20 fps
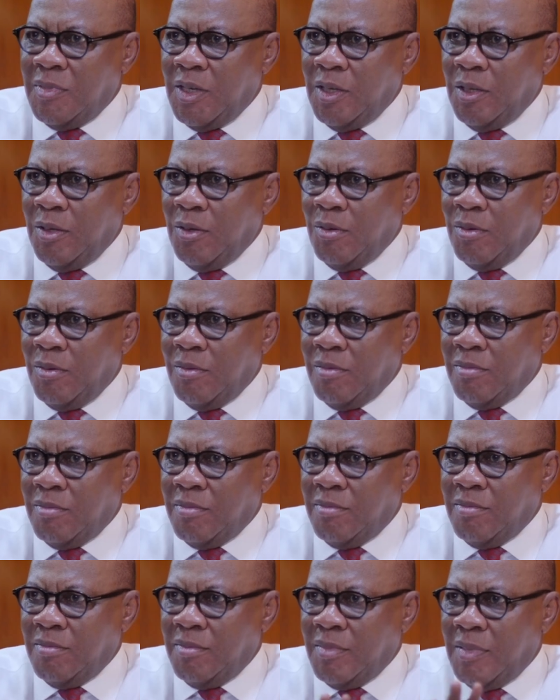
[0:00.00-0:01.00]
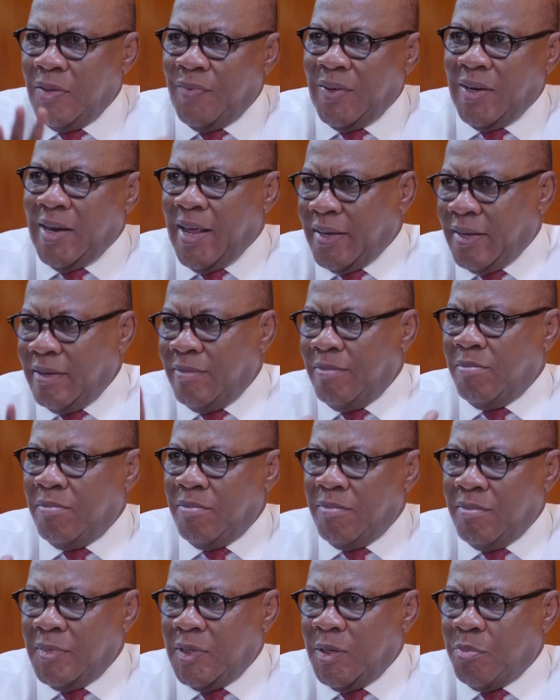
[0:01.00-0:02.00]
you know, if I liken
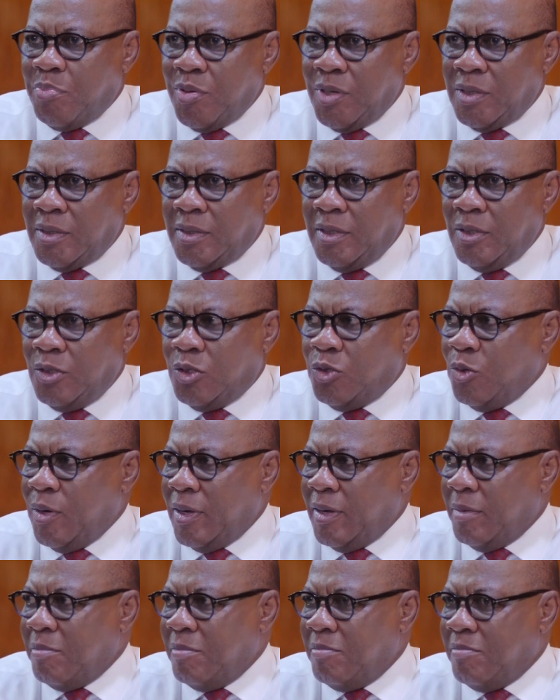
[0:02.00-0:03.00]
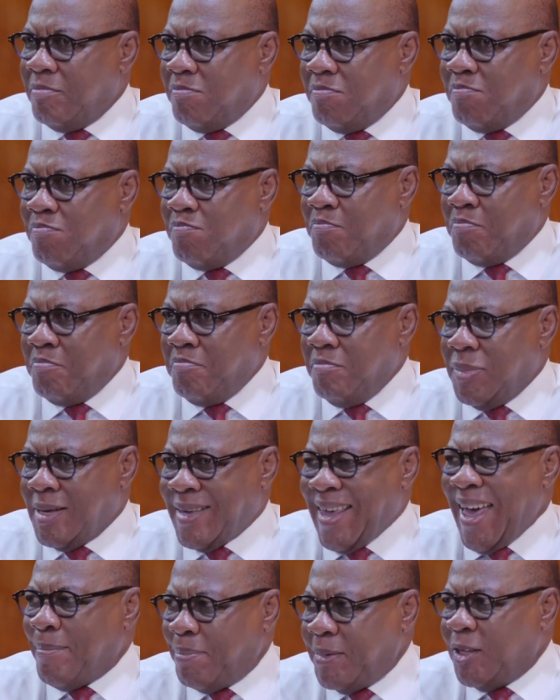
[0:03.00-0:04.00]
the president to a
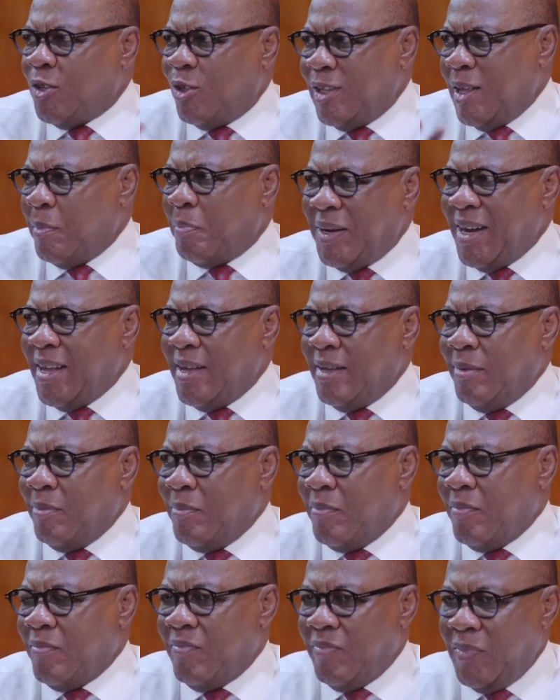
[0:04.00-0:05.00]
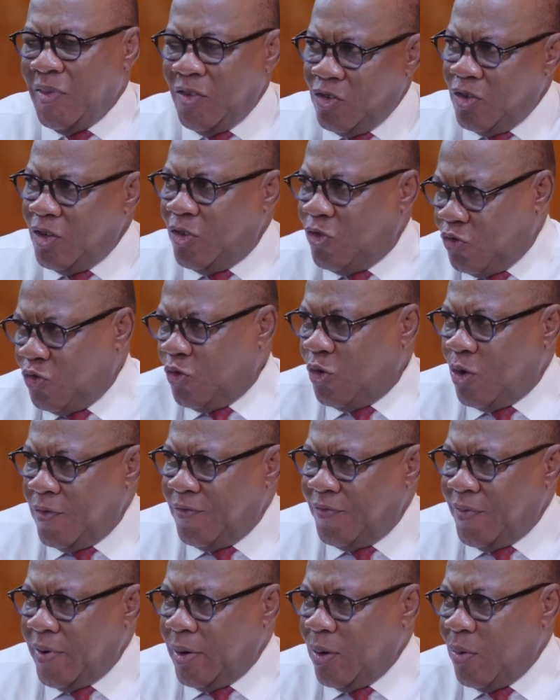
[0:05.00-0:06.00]
captain on a plane, took off
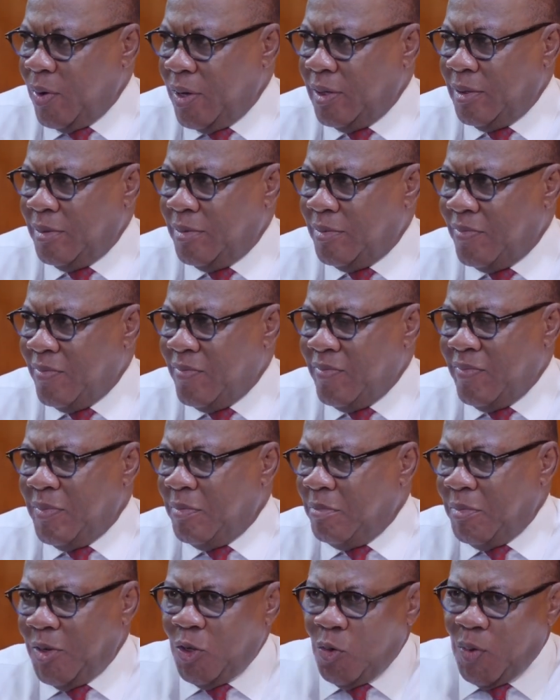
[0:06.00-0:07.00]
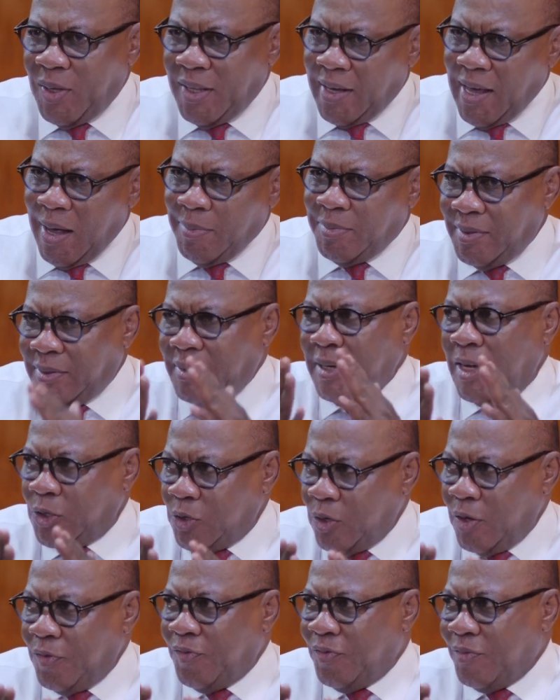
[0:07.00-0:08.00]
very well. But you know, when the captain takes
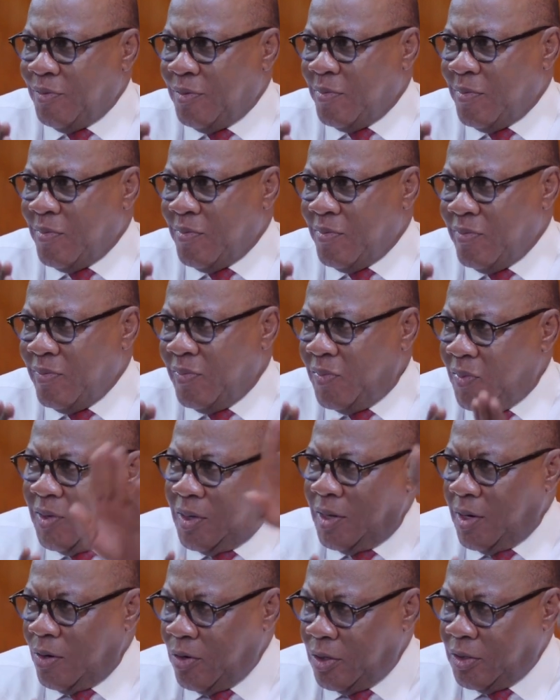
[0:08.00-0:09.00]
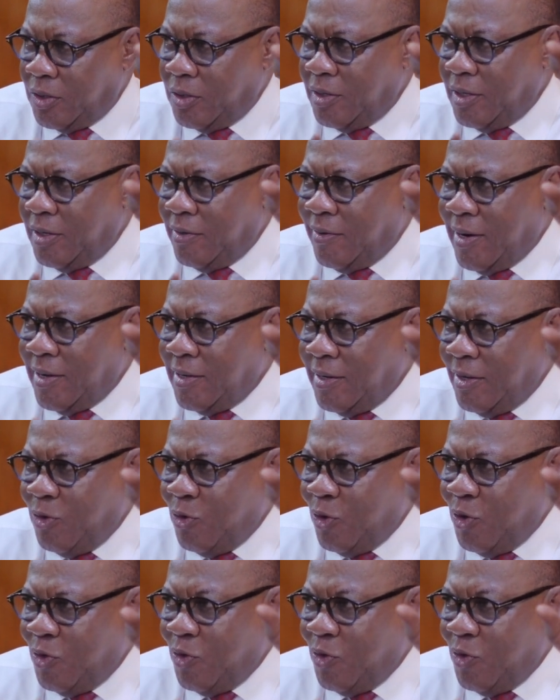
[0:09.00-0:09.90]
off, he runs, he, he,